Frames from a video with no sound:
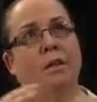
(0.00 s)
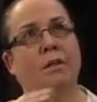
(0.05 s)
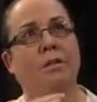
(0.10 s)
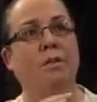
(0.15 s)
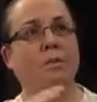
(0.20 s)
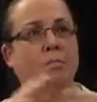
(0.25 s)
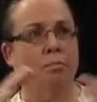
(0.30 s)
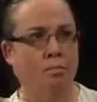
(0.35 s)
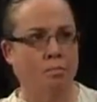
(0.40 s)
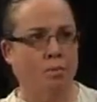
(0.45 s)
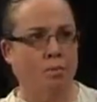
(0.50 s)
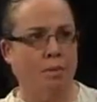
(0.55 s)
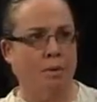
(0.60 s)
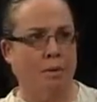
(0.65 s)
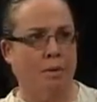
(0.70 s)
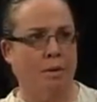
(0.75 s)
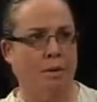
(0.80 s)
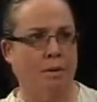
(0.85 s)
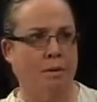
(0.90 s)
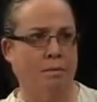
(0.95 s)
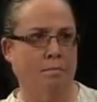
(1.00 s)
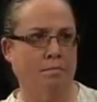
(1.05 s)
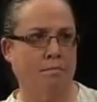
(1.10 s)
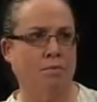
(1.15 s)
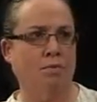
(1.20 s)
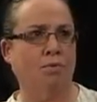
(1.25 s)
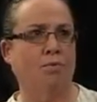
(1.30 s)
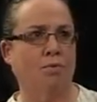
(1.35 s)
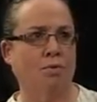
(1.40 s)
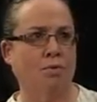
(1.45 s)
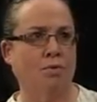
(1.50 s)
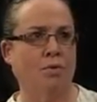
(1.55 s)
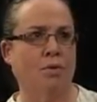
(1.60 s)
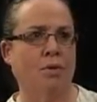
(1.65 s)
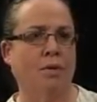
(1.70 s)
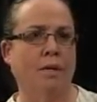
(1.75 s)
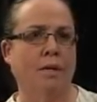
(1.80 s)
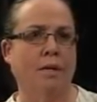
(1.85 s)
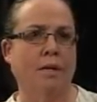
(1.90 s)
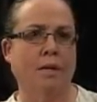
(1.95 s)
broader board
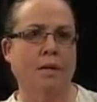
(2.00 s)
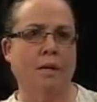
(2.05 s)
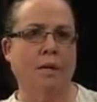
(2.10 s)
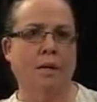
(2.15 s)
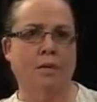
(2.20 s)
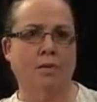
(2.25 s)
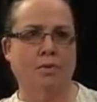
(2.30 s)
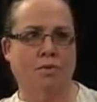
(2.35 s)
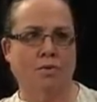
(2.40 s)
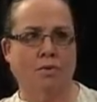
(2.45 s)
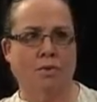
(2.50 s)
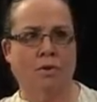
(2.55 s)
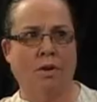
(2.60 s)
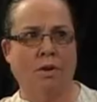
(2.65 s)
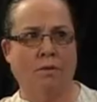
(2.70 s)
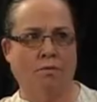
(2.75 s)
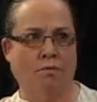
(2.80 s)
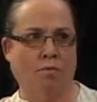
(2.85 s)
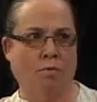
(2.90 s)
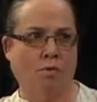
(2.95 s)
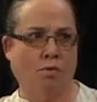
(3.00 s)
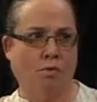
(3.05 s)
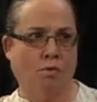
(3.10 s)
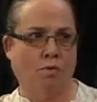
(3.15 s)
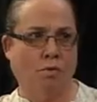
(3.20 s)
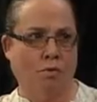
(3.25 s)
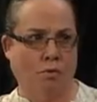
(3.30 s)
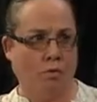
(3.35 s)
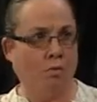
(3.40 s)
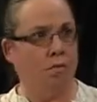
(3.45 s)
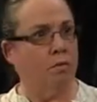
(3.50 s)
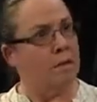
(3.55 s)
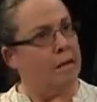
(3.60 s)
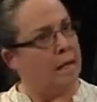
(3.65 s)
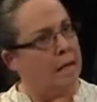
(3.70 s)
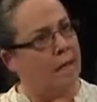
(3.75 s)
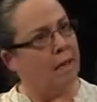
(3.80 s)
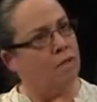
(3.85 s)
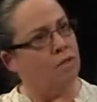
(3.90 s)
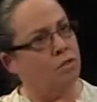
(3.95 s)
has got a
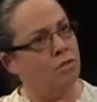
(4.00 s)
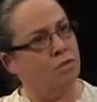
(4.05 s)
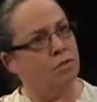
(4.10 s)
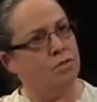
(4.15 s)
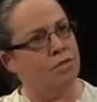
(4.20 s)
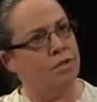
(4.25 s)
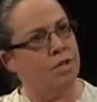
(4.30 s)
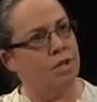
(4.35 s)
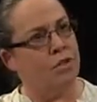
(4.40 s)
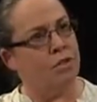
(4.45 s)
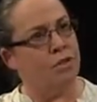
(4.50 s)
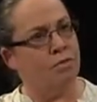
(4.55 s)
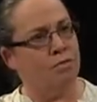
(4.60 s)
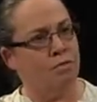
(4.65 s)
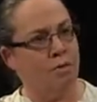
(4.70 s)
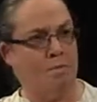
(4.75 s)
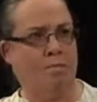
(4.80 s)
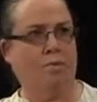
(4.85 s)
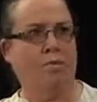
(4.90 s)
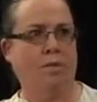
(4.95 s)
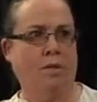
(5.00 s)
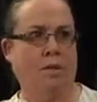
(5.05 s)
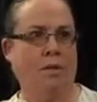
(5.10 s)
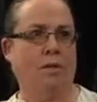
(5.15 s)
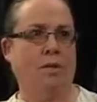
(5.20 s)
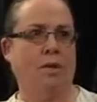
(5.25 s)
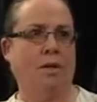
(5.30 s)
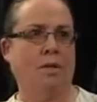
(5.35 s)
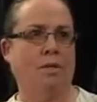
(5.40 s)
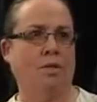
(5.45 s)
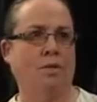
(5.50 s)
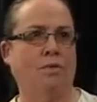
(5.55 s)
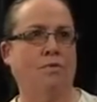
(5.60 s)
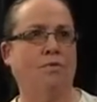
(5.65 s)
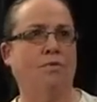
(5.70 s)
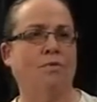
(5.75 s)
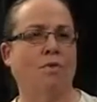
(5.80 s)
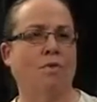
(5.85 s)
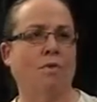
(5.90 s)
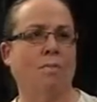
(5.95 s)
large cross-section of representation
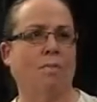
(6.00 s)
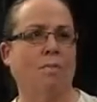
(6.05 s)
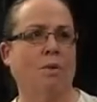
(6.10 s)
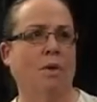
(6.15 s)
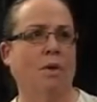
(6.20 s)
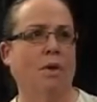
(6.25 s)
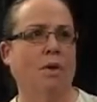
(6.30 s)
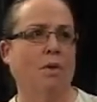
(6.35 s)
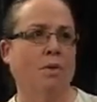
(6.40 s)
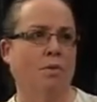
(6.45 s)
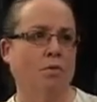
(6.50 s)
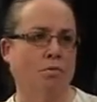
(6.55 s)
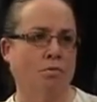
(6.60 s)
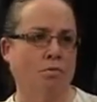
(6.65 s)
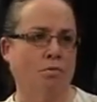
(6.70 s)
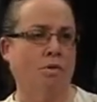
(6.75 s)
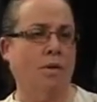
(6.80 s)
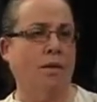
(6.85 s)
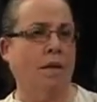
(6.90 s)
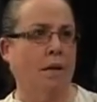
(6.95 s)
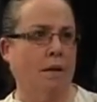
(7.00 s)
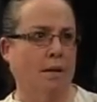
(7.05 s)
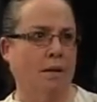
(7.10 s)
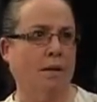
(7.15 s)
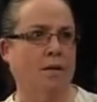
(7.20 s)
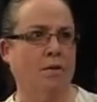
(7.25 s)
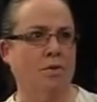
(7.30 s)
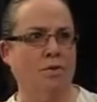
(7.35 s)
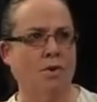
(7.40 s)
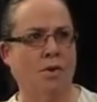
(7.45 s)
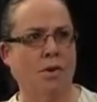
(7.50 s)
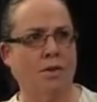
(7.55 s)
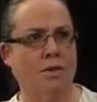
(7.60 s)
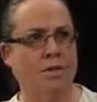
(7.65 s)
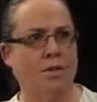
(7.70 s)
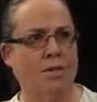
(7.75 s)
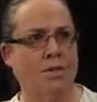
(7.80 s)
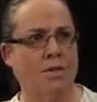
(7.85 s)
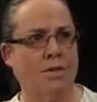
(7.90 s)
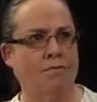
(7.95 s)
from all the Anglican
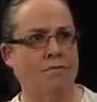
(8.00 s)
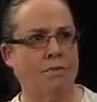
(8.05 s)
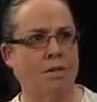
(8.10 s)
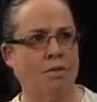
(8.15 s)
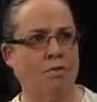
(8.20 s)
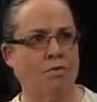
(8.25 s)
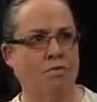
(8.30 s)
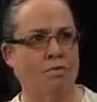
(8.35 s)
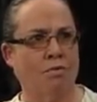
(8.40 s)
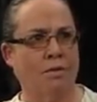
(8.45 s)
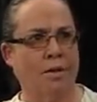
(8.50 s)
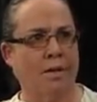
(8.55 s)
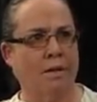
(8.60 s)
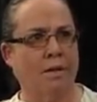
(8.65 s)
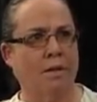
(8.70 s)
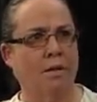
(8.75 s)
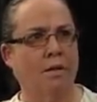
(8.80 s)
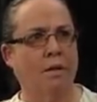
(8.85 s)
dioceses in Victoria.